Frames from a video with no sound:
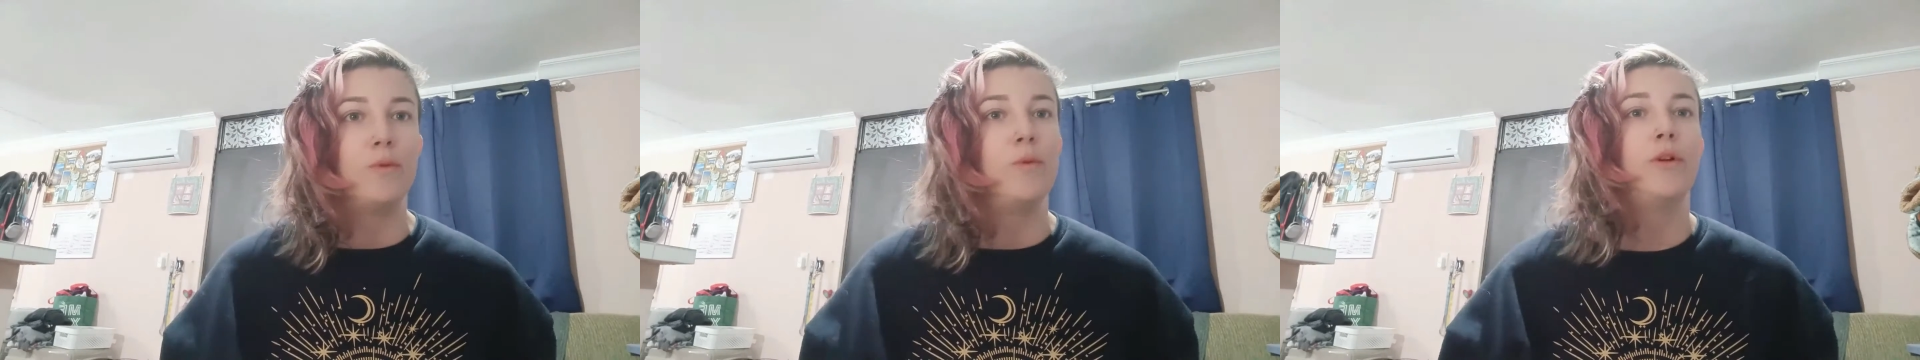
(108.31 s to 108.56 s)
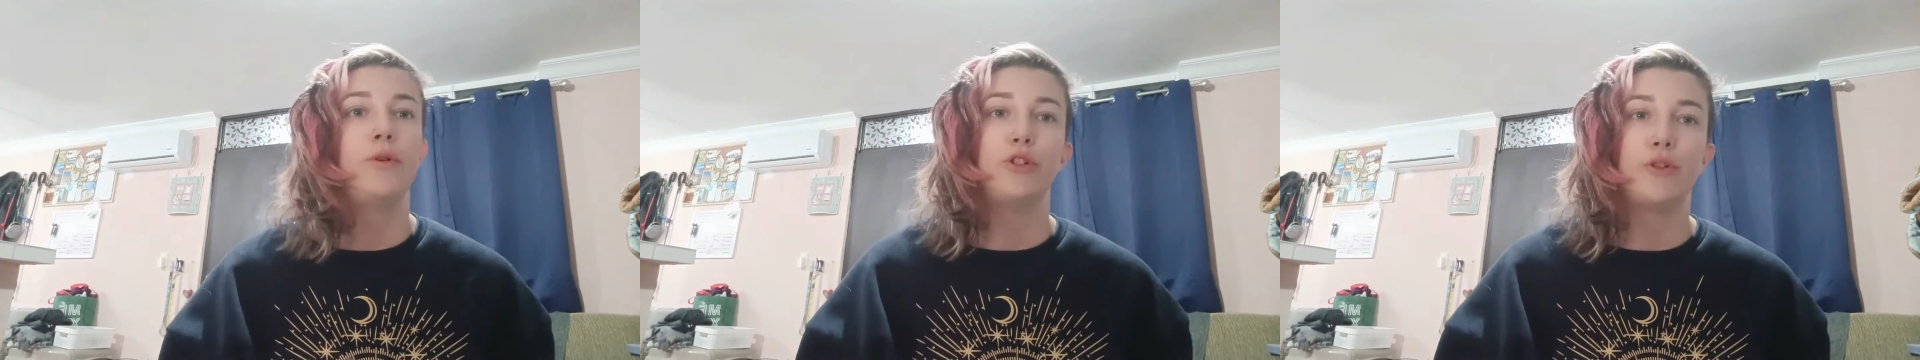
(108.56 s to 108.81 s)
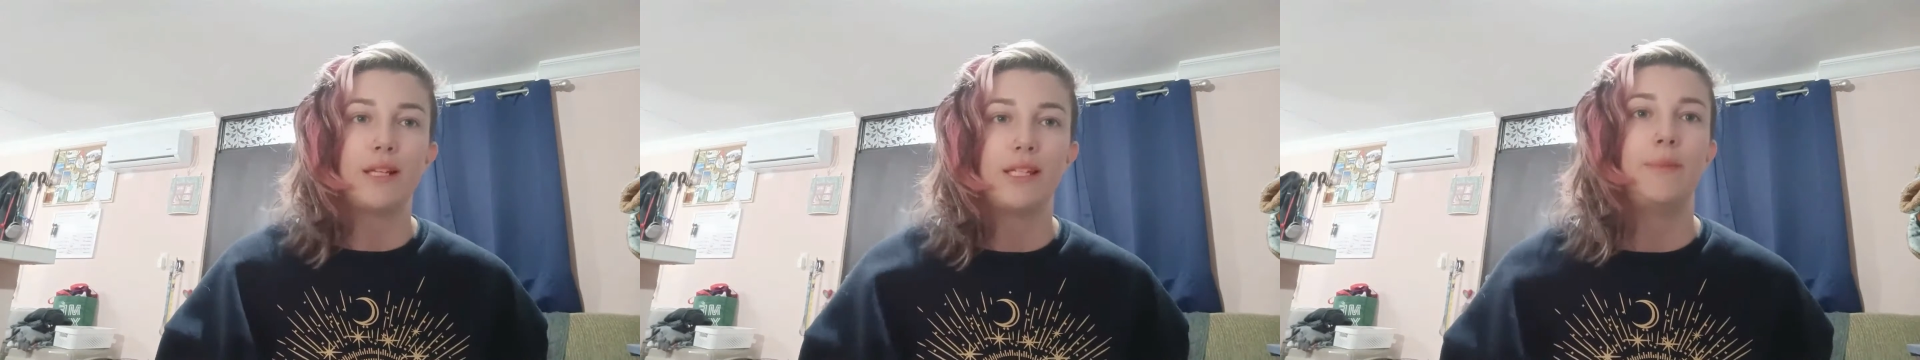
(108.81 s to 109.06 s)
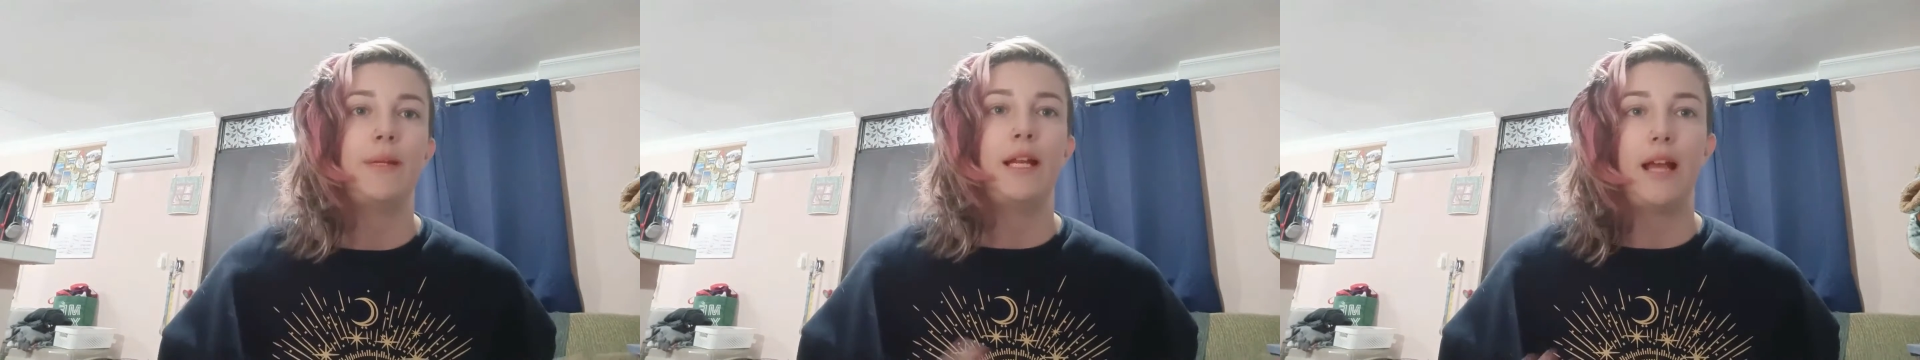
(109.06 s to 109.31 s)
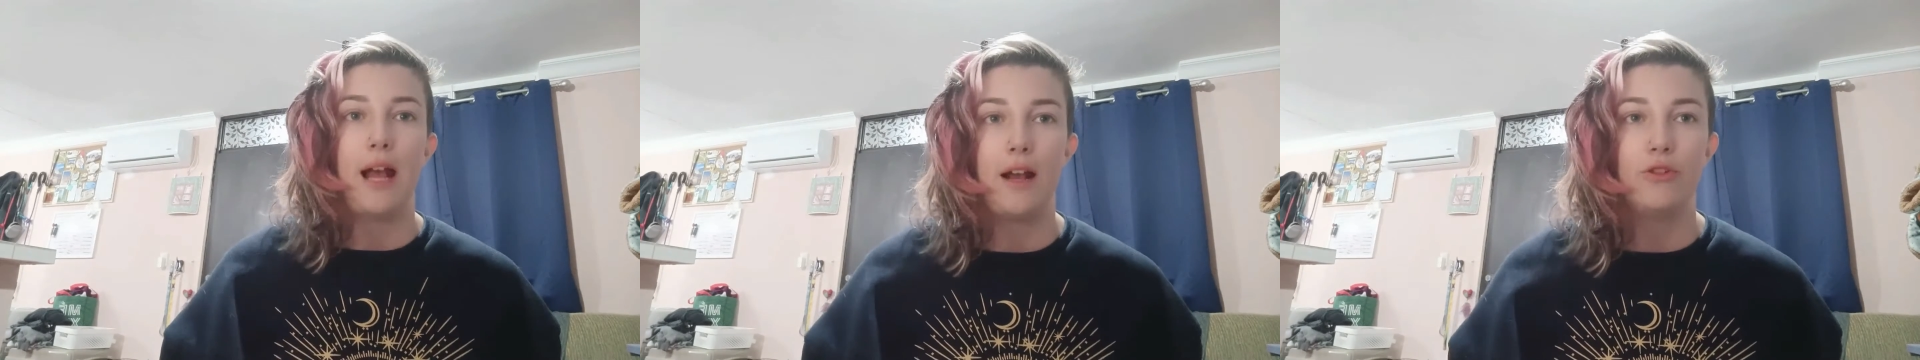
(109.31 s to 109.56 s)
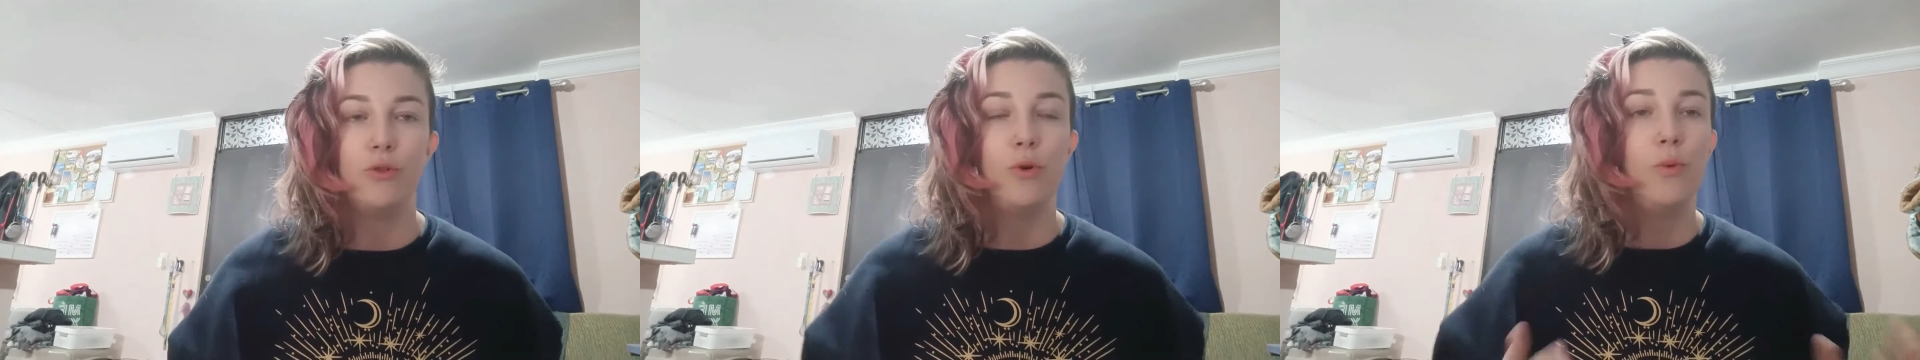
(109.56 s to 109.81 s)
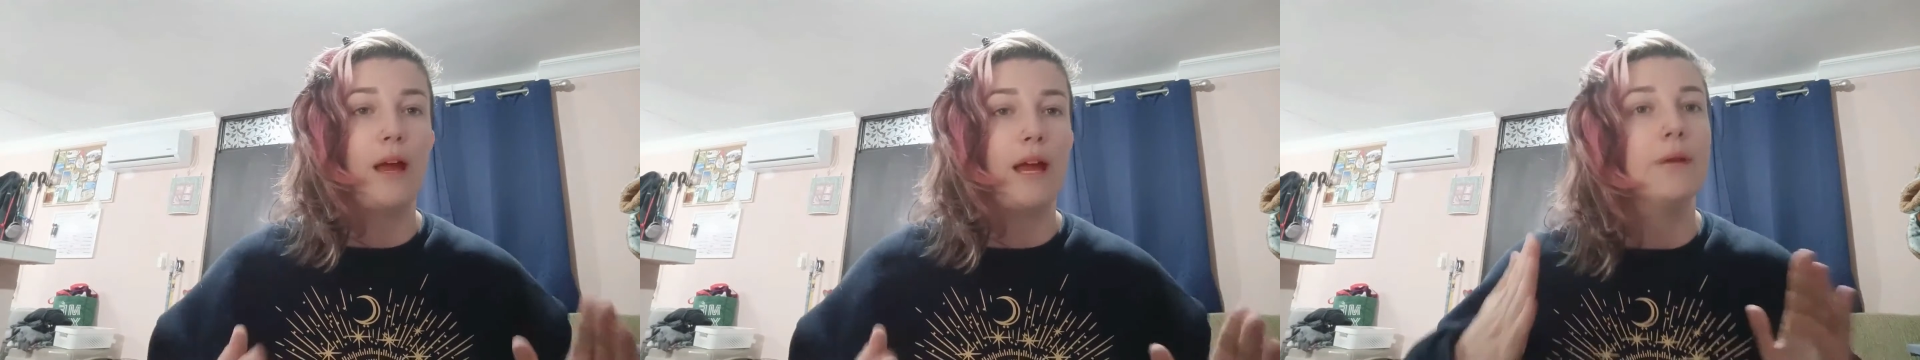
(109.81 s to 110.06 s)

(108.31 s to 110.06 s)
We want to address them in a casual way,